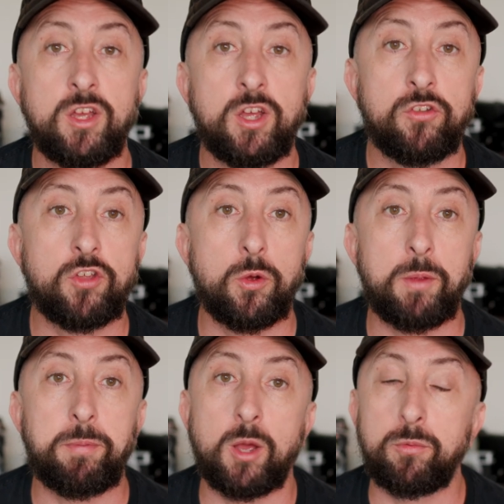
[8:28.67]
So
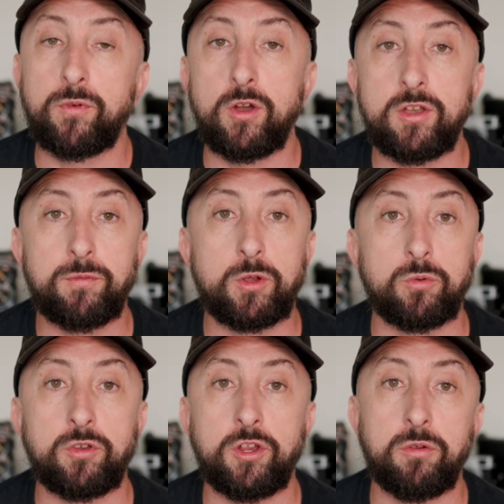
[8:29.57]
it becomes very
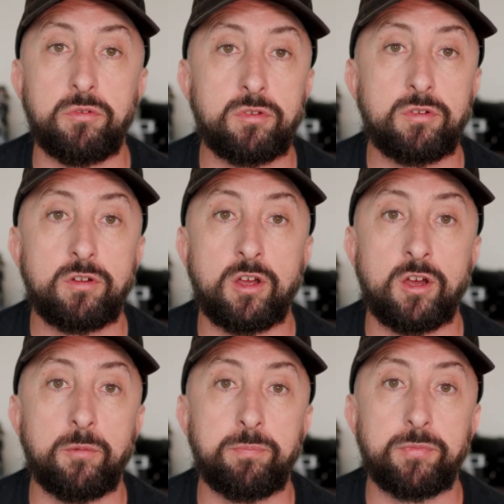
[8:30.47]
difficult to use.
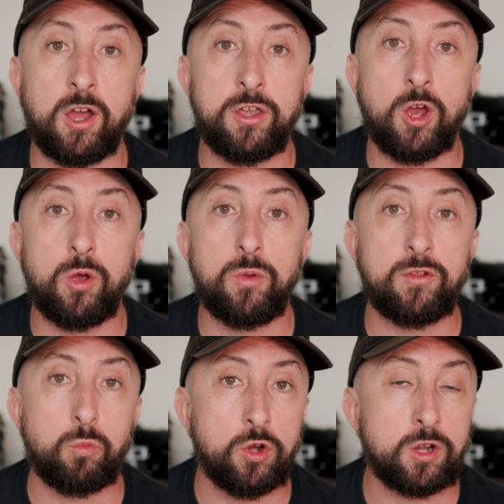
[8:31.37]
I know
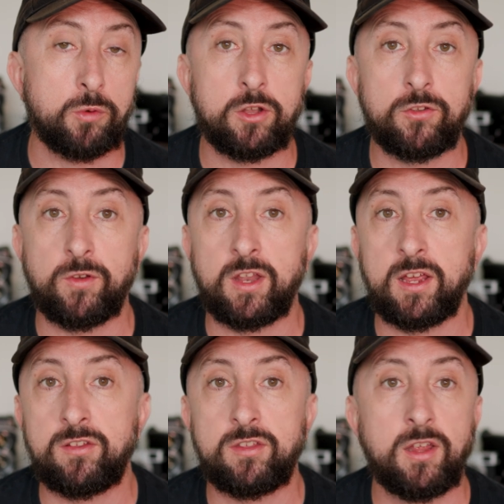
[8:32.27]
there's workarounds for
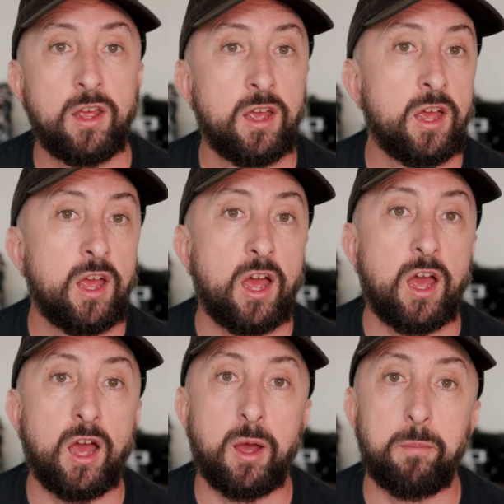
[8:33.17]
this,
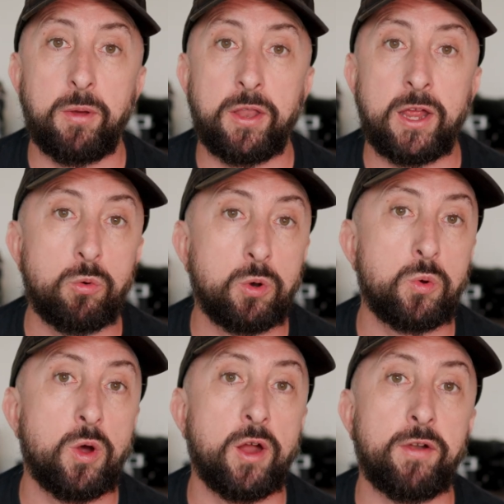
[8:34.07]
but they all
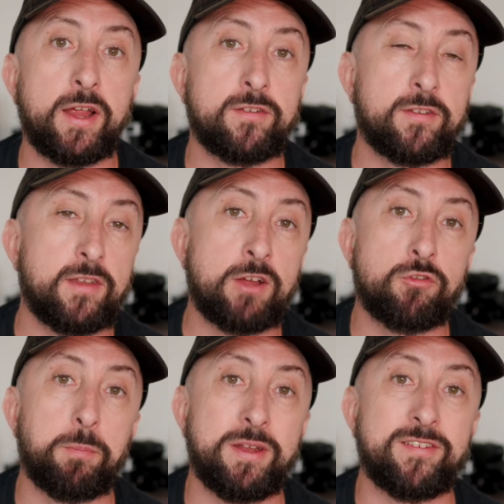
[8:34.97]
require
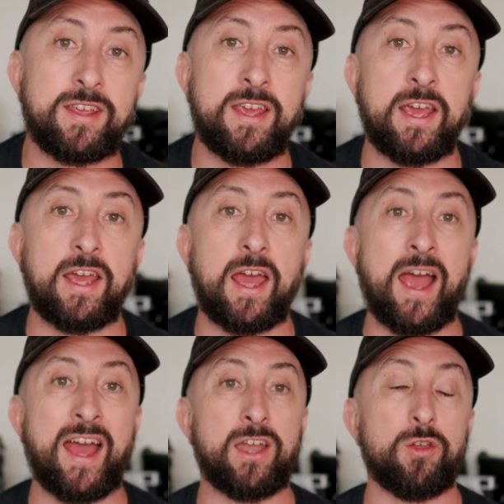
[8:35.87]
extra bits of kit
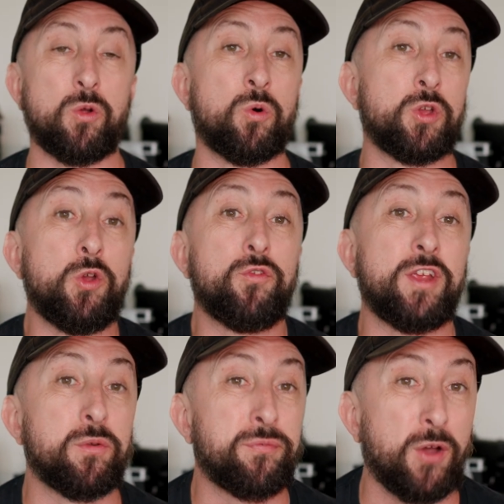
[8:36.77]
or
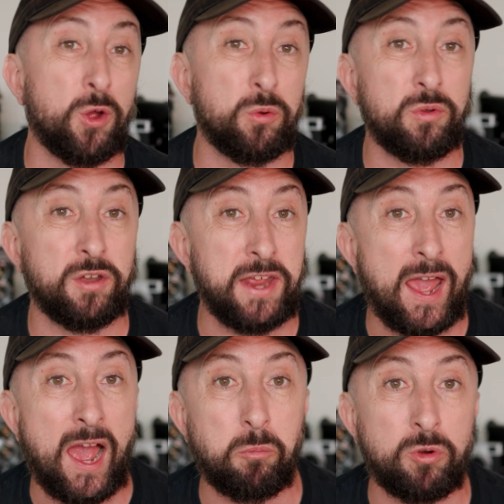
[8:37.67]
using your phone and the
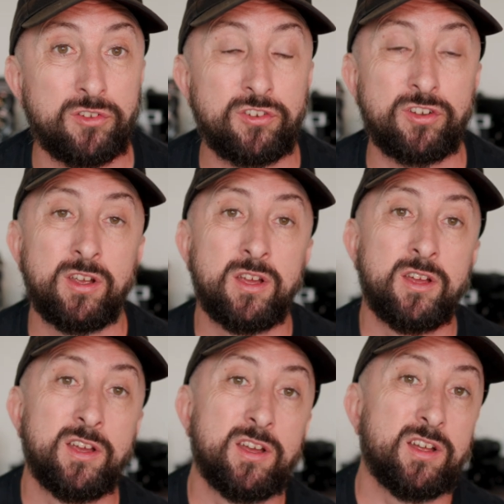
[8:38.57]
app, which
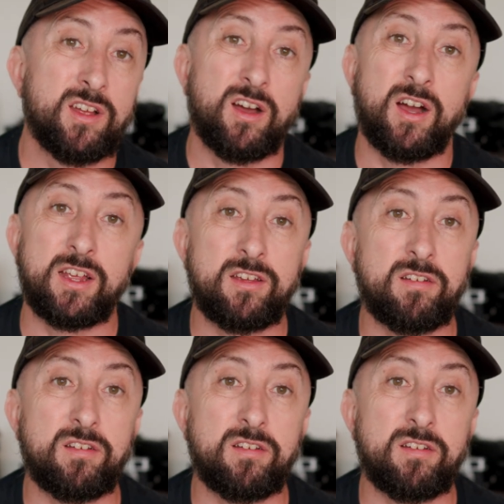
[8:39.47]
I